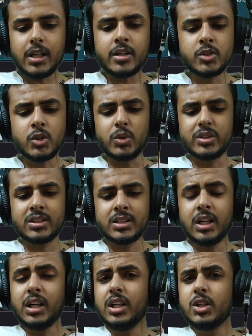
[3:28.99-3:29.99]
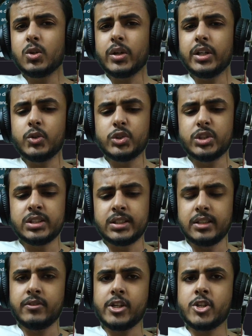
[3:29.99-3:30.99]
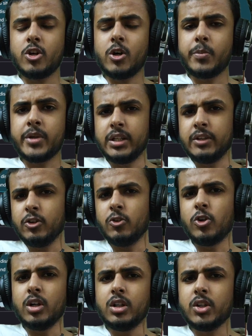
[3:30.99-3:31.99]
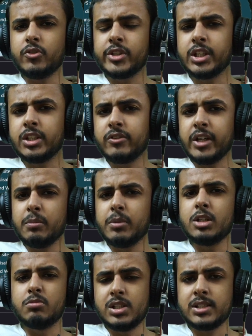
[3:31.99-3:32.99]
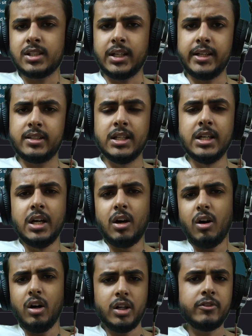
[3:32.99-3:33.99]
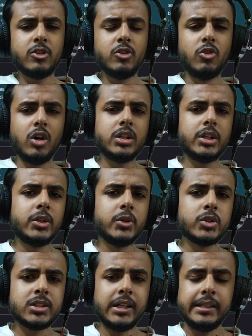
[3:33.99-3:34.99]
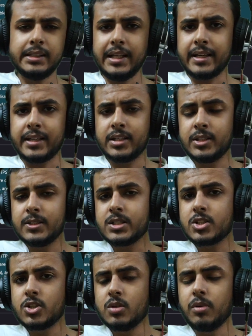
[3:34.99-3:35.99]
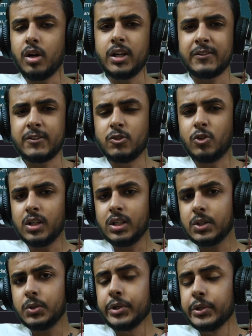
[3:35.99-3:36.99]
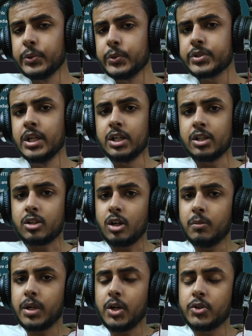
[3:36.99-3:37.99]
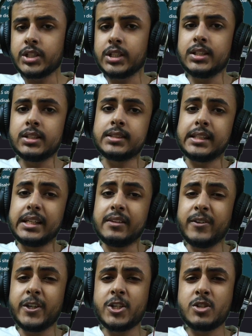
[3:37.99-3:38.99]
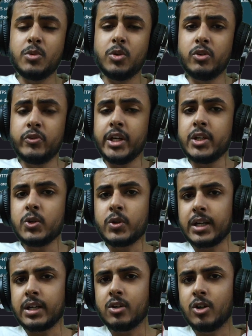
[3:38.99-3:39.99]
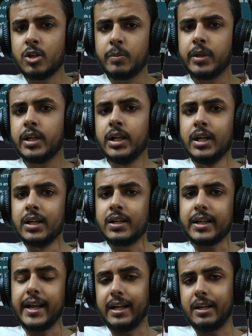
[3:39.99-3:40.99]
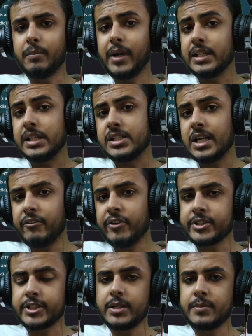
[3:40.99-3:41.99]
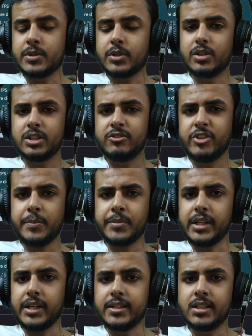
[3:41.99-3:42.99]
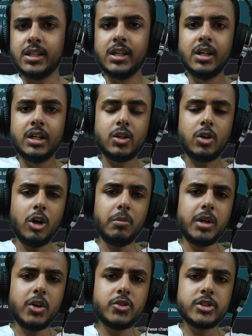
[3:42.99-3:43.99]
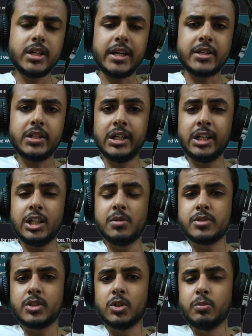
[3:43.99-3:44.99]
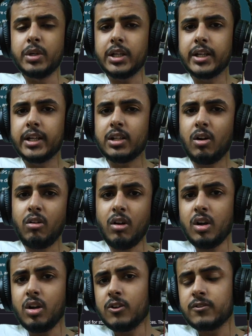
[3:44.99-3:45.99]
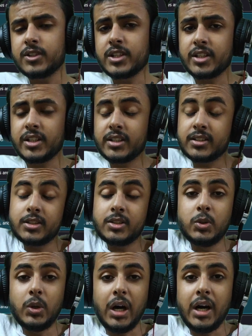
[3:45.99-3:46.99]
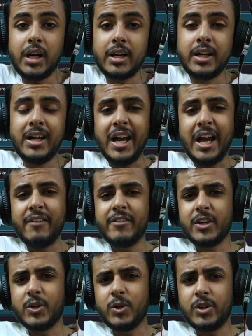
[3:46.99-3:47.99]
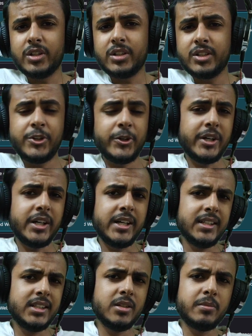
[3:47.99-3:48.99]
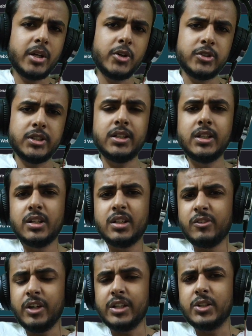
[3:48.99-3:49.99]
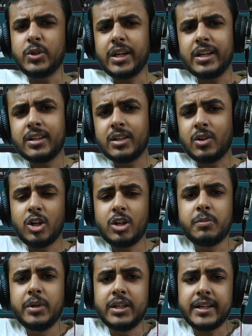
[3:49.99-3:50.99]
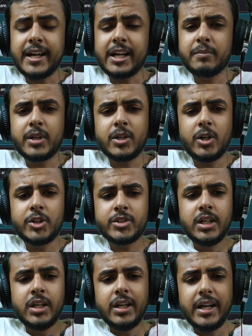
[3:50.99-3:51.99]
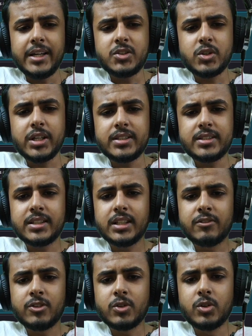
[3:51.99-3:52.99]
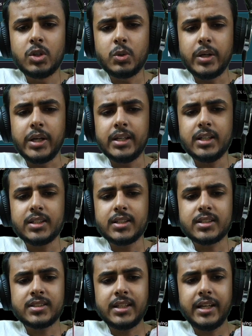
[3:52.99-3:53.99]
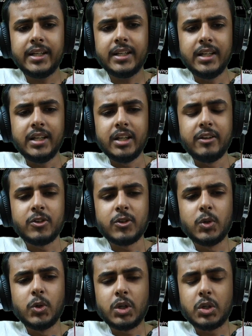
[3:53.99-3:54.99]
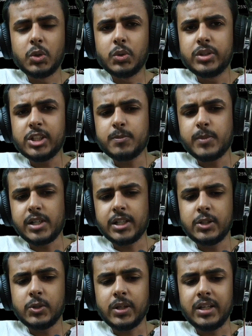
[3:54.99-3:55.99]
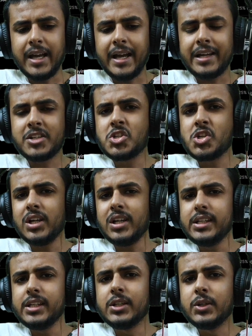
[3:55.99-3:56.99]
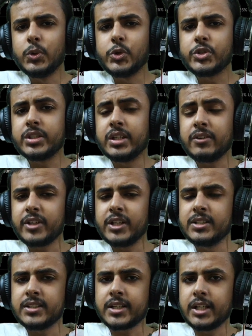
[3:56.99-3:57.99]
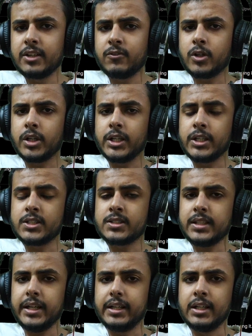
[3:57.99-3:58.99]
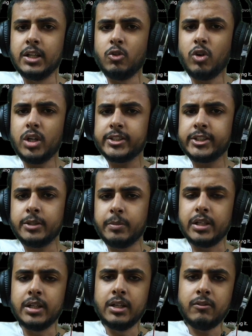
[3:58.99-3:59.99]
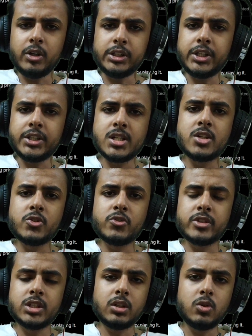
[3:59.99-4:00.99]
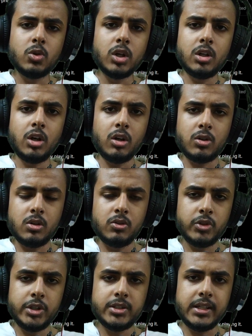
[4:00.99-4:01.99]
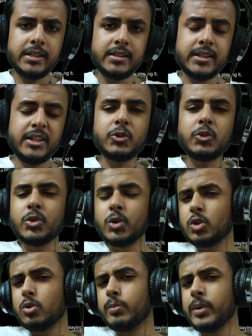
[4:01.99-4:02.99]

So thirdly, you can use the safest option if you want to visit very minimal sites, or if you want to use sites like YouTube, or if you want to use Tor browser in the safest mode where you cannot be tracked by the JavaScripts on the websites. Tor browser actually helps you mitigate all of the risks you are having on your another browser. One, you cannot be tracked because, as you can see, if you go to any other site, if you go to this button, you can actually use different circuit for each site. What does it mean? For instance, you visit google.com once and then go to